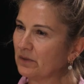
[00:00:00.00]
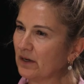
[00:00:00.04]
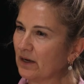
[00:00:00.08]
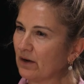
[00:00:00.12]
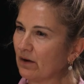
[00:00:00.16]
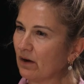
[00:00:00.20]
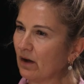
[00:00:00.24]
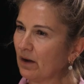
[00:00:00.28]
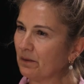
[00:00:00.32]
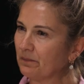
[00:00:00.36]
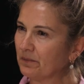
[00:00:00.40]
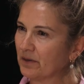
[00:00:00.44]
where
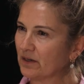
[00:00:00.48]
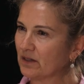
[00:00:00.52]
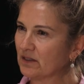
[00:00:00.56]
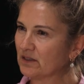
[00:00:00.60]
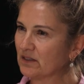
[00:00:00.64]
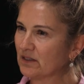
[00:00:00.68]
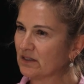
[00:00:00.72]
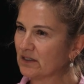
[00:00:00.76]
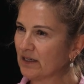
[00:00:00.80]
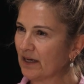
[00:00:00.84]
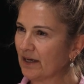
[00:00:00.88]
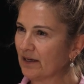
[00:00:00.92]
I wanted
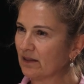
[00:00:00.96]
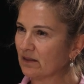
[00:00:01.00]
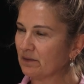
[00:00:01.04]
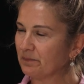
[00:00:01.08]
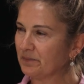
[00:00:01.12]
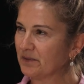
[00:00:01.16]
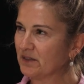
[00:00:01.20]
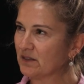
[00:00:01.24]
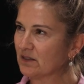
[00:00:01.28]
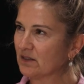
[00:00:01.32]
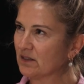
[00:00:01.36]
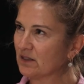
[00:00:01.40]
to take the
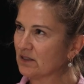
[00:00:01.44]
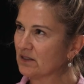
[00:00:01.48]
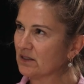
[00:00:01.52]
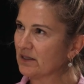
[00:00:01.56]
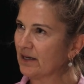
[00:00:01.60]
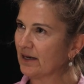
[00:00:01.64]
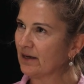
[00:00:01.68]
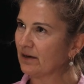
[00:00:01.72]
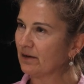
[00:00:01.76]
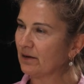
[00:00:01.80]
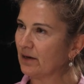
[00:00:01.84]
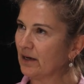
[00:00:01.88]
business.
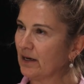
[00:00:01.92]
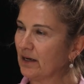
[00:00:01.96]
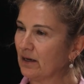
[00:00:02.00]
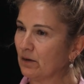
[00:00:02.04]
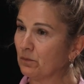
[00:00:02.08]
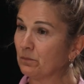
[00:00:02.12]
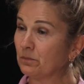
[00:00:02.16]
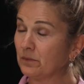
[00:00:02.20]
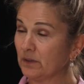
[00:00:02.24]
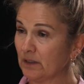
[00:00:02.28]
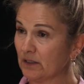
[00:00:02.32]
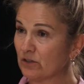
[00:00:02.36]
And
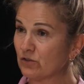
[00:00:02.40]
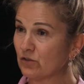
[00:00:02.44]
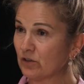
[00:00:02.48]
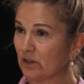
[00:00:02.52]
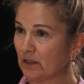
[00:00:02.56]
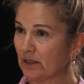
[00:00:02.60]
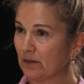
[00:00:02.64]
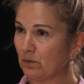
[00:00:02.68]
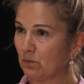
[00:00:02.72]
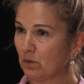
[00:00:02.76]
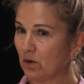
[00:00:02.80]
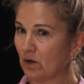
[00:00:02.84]
it
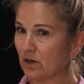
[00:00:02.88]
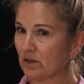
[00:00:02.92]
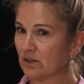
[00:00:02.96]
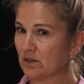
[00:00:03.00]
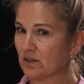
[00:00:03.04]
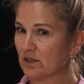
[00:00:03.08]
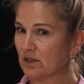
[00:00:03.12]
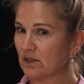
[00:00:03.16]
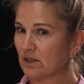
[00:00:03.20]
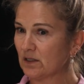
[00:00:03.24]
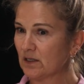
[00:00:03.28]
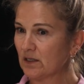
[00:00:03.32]
literally
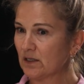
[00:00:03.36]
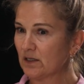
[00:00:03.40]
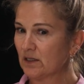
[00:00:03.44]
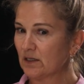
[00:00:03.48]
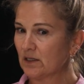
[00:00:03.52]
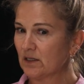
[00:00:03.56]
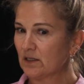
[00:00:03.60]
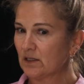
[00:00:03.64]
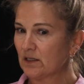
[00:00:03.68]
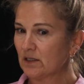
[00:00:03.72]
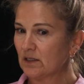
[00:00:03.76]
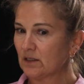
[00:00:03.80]
was
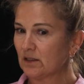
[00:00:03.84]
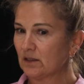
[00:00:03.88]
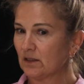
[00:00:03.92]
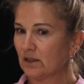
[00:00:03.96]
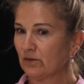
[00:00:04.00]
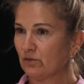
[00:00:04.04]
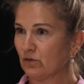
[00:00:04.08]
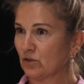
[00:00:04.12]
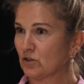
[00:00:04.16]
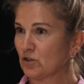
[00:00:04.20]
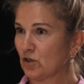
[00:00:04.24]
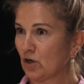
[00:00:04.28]

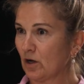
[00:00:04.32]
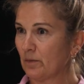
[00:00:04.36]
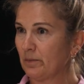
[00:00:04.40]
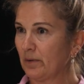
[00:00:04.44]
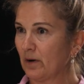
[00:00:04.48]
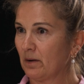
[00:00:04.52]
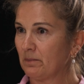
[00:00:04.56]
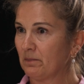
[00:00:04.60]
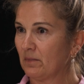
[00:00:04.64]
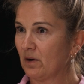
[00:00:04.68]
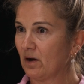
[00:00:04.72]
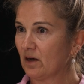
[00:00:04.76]
live or die
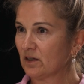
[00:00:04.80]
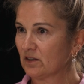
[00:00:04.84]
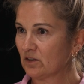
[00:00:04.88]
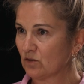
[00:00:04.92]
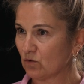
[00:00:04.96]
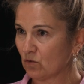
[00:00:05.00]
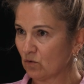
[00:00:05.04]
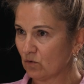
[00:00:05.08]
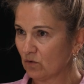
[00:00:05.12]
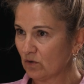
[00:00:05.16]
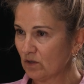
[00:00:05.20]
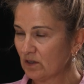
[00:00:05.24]
by my
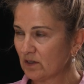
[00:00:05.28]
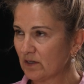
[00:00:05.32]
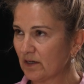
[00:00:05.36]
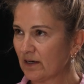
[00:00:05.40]
sword.